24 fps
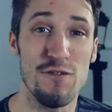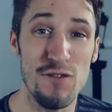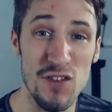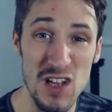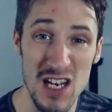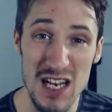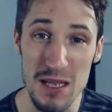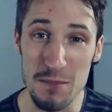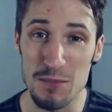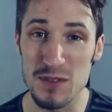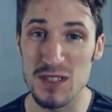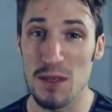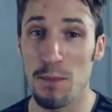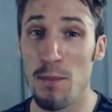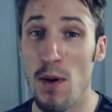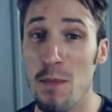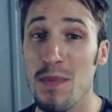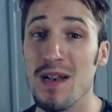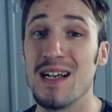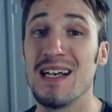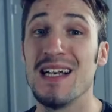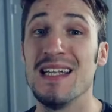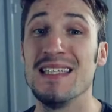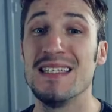Philips
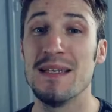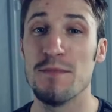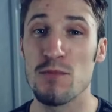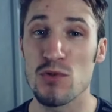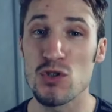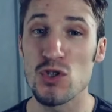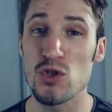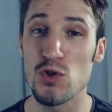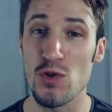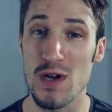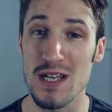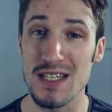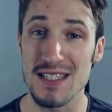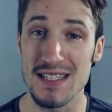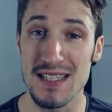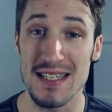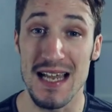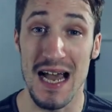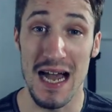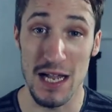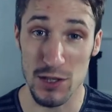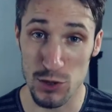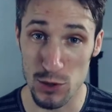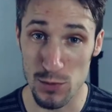publicly
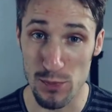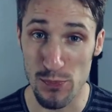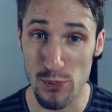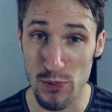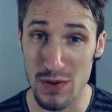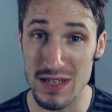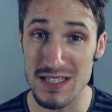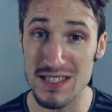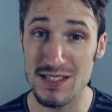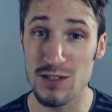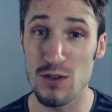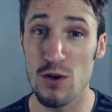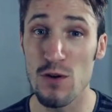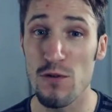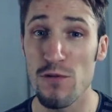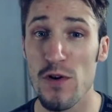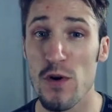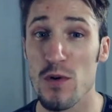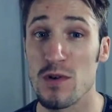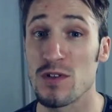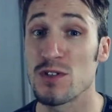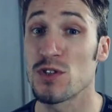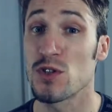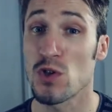demonstrated at a press
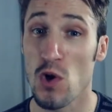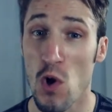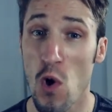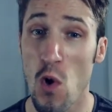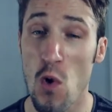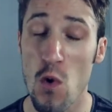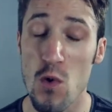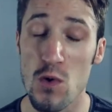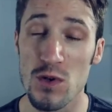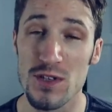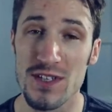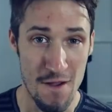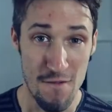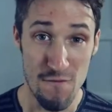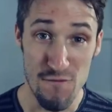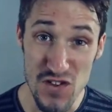conference called